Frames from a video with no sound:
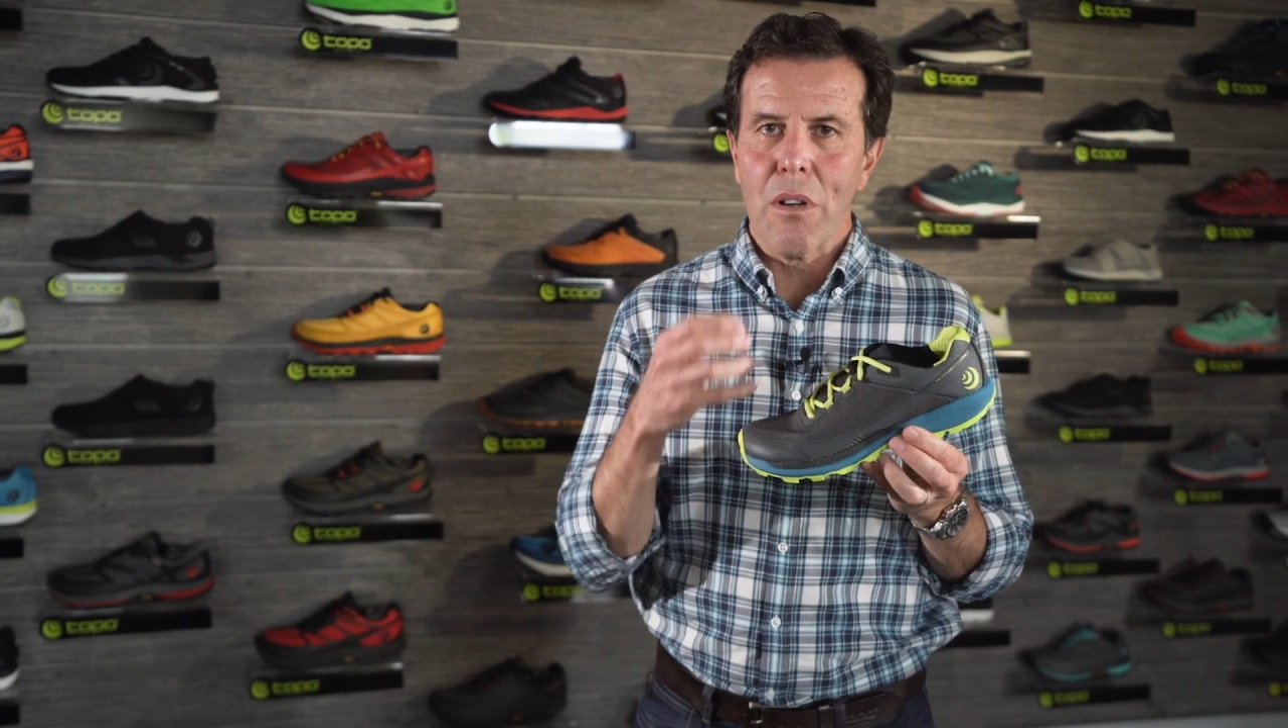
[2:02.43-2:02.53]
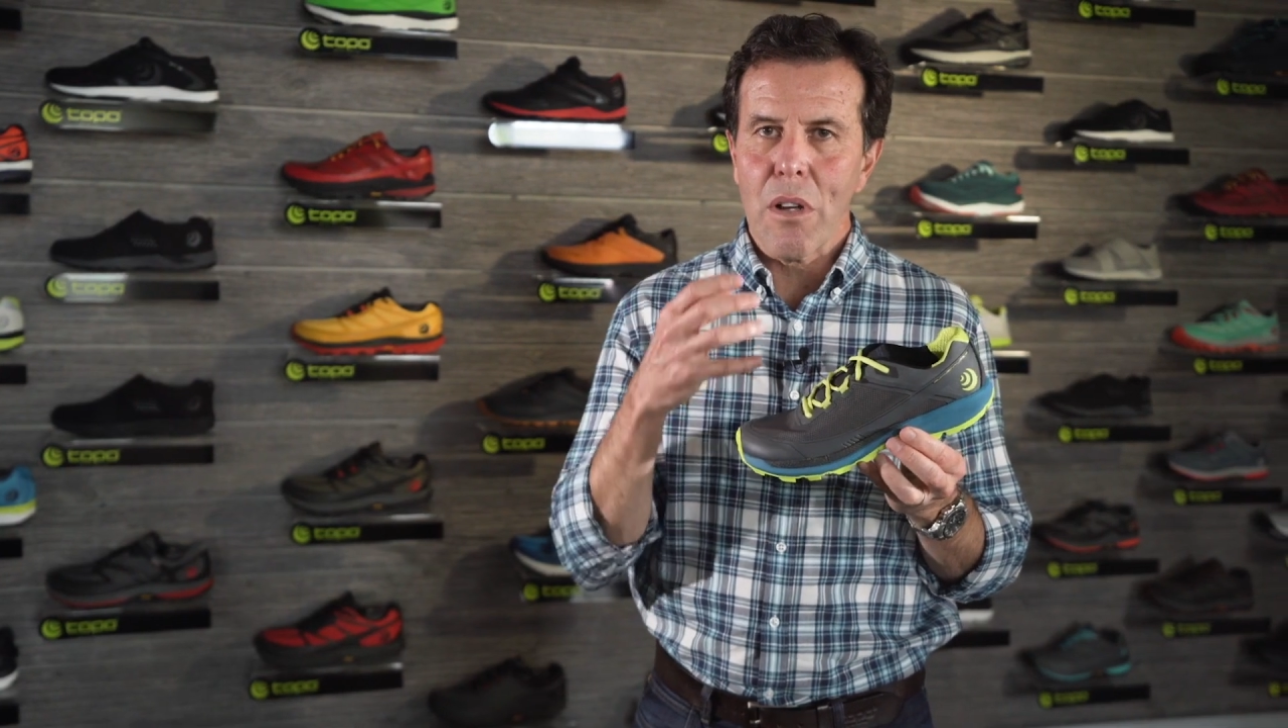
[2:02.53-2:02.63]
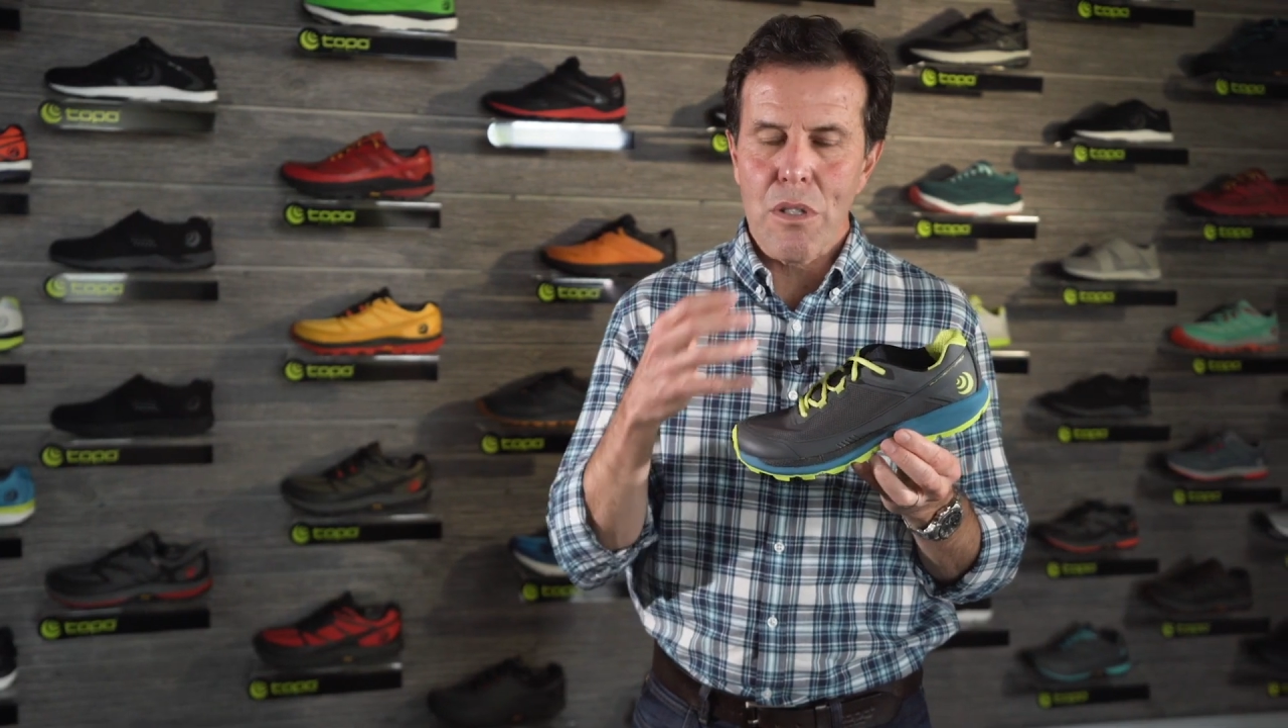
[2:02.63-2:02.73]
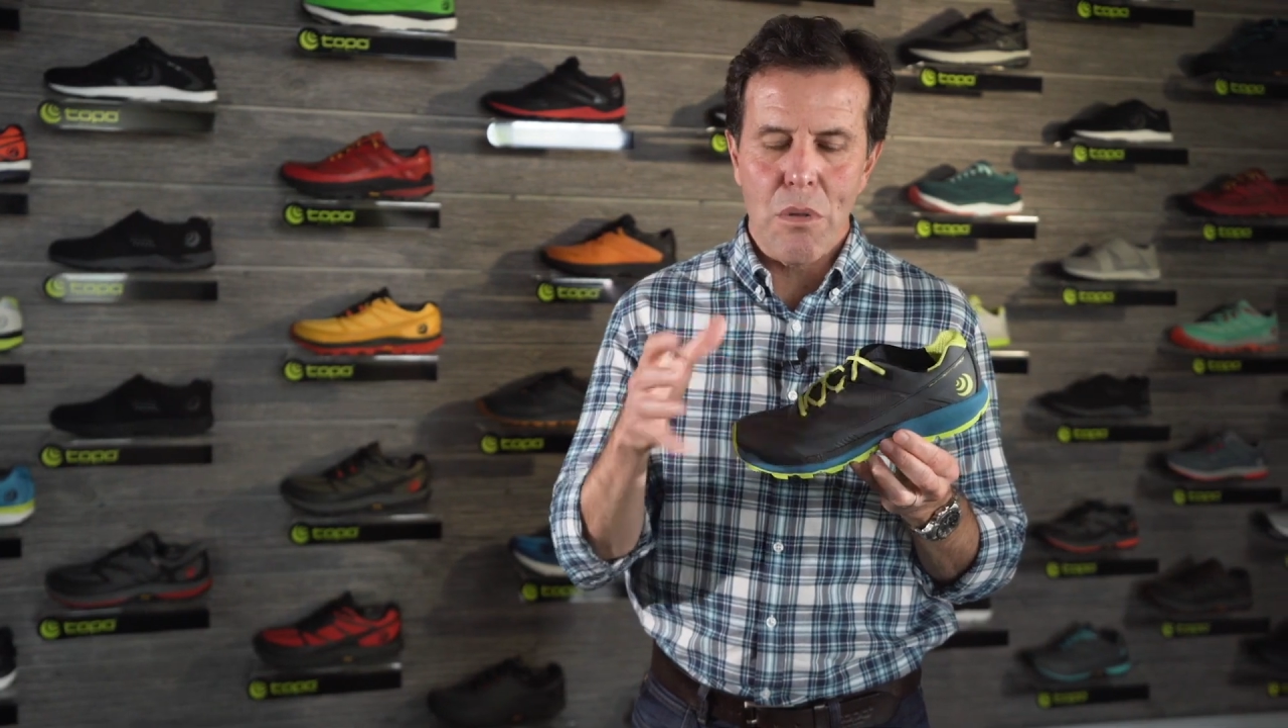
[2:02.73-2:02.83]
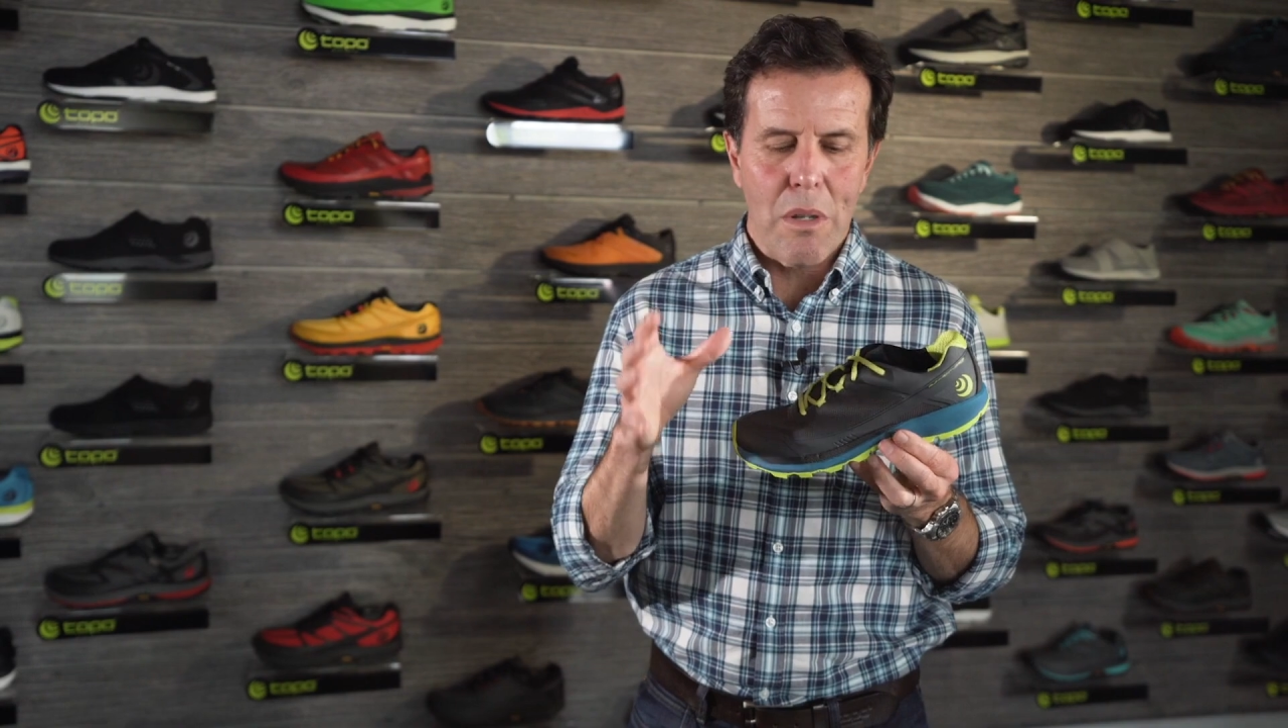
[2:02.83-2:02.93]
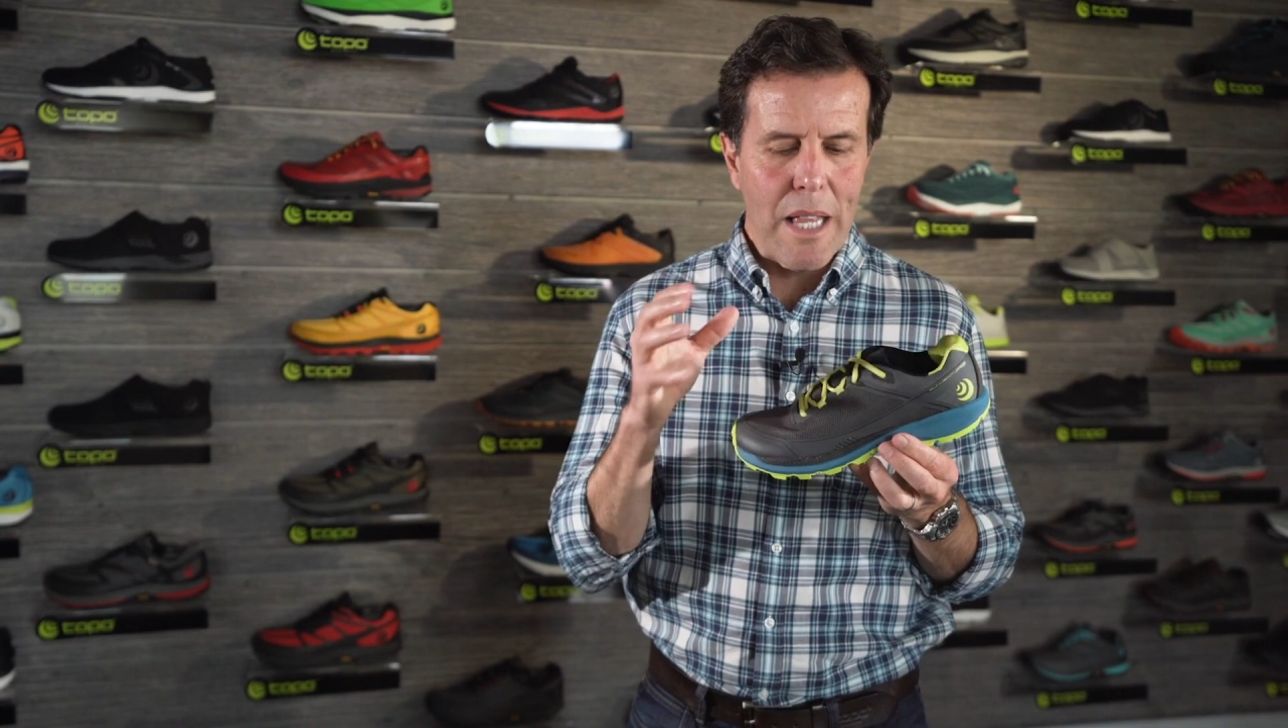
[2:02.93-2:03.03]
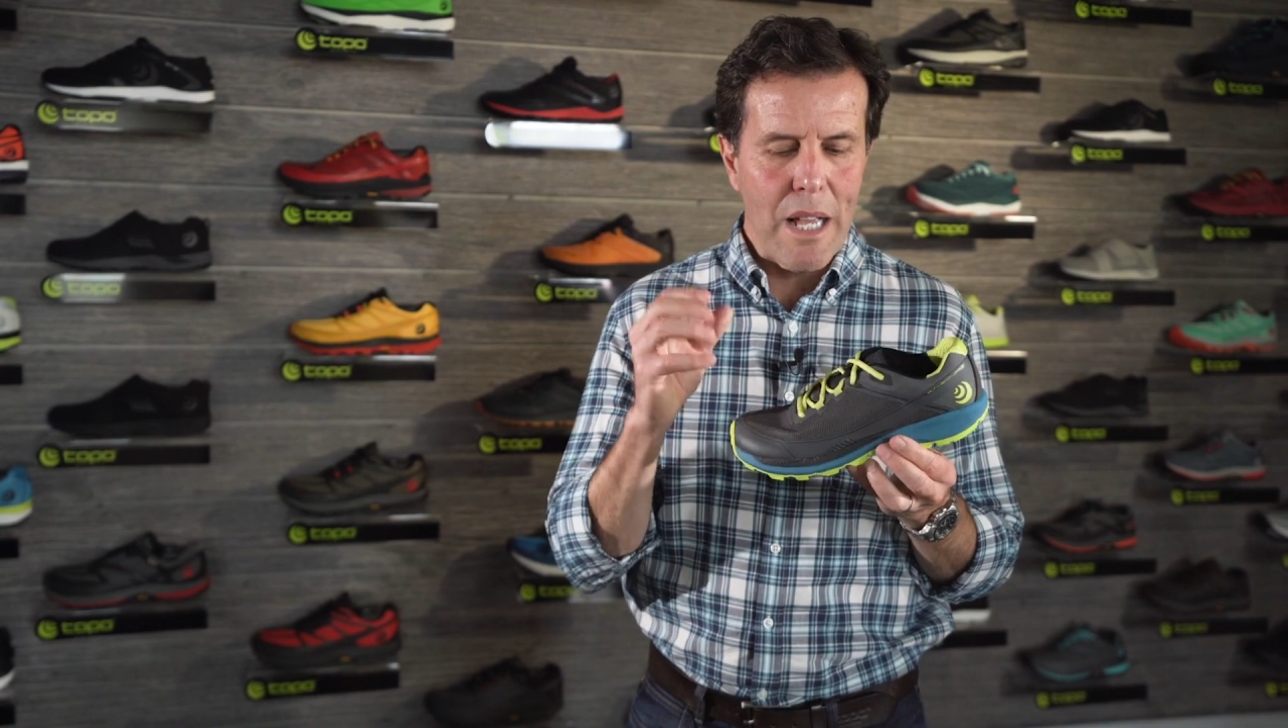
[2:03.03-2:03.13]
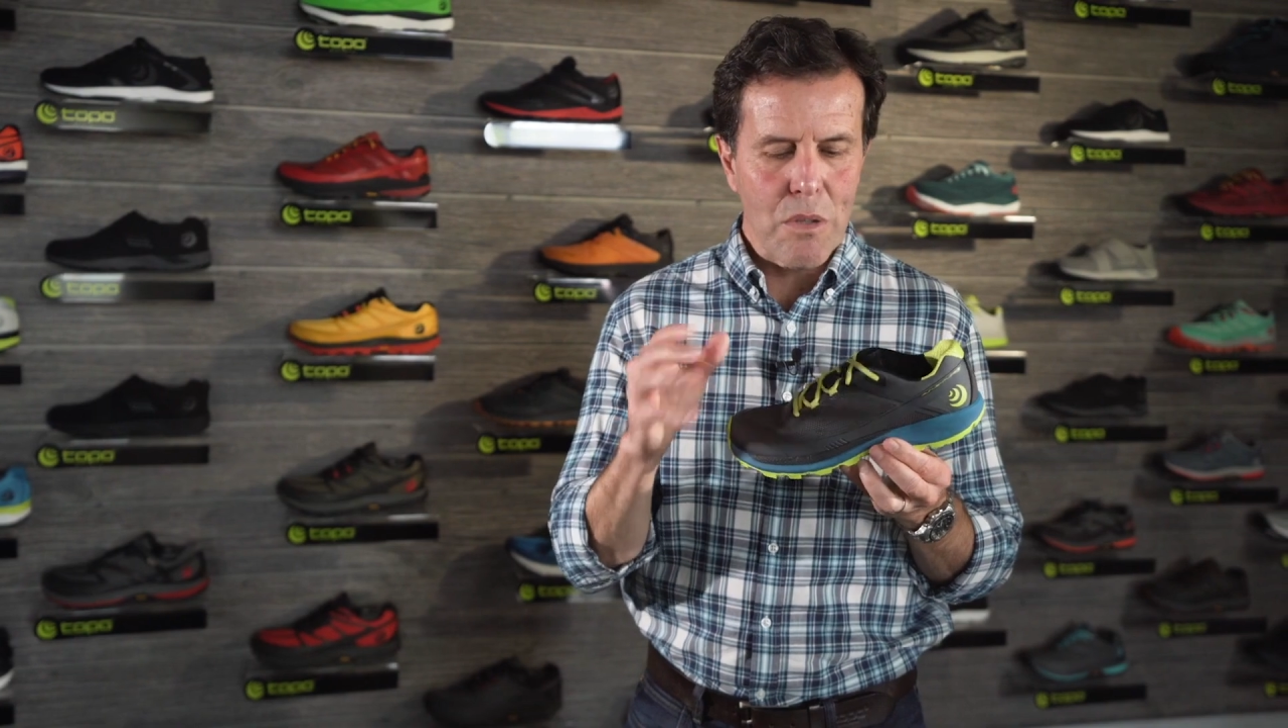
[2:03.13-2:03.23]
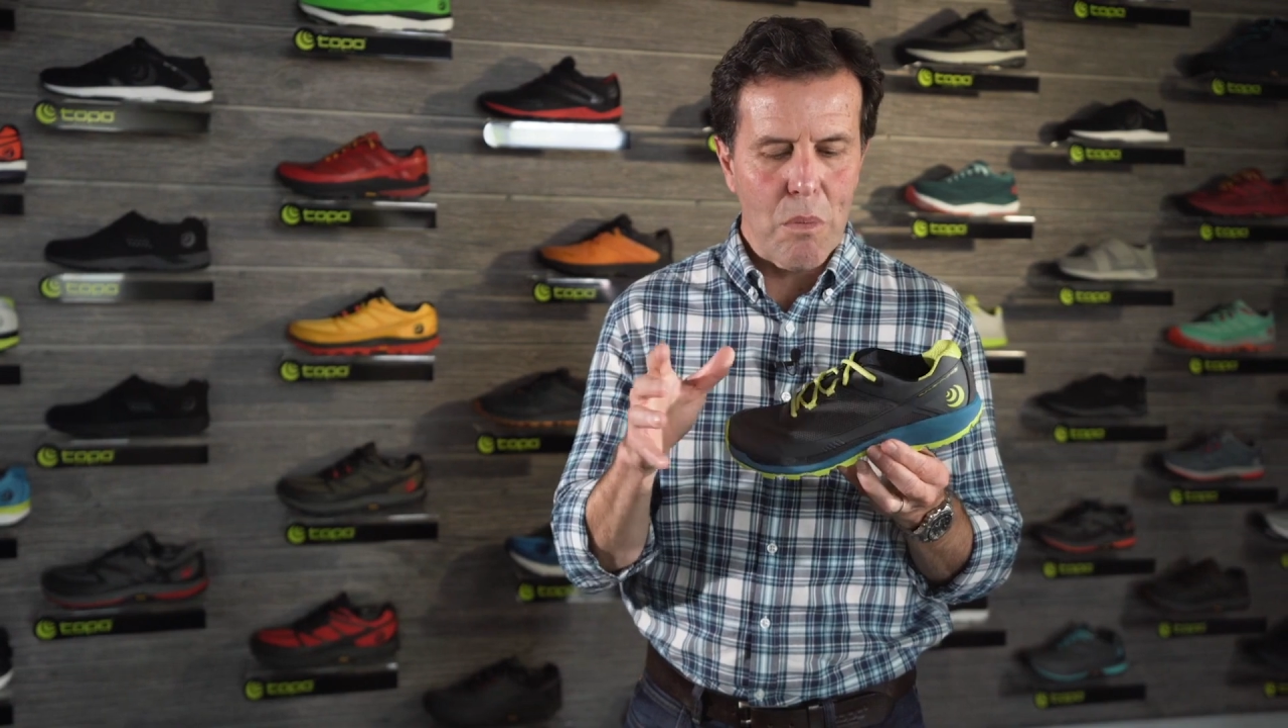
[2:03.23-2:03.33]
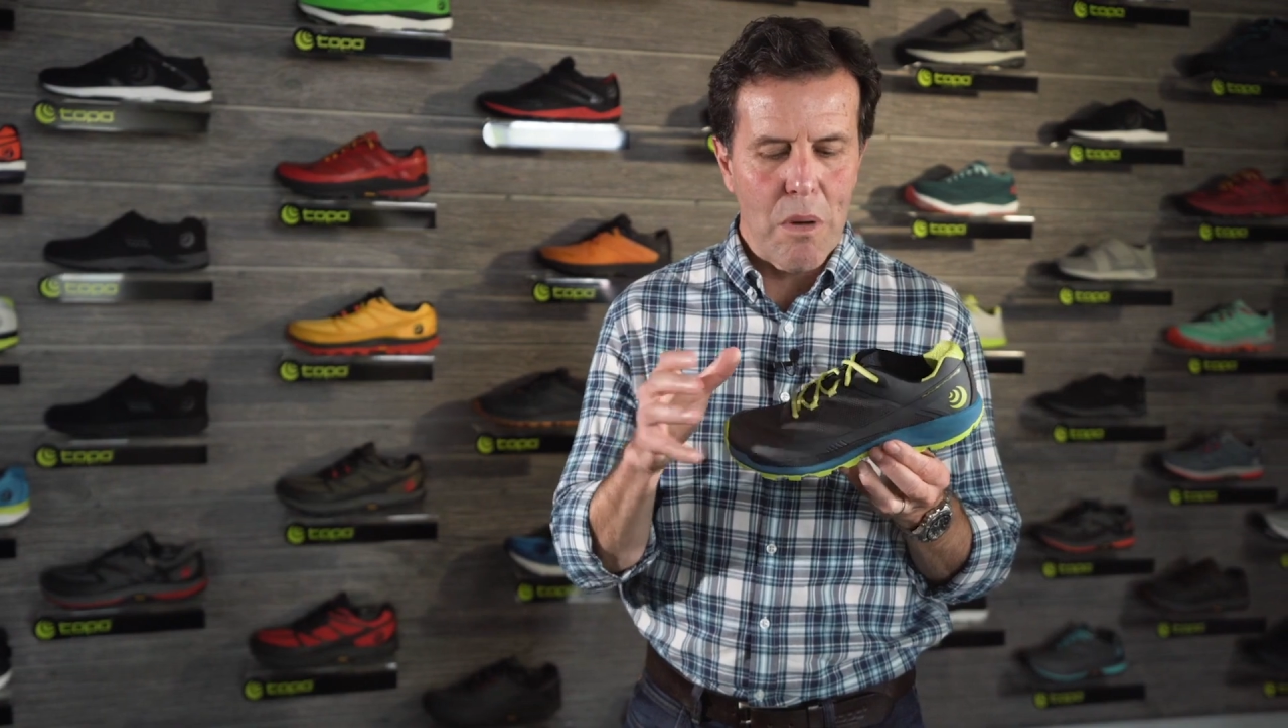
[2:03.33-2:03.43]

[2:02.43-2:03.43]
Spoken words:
also allows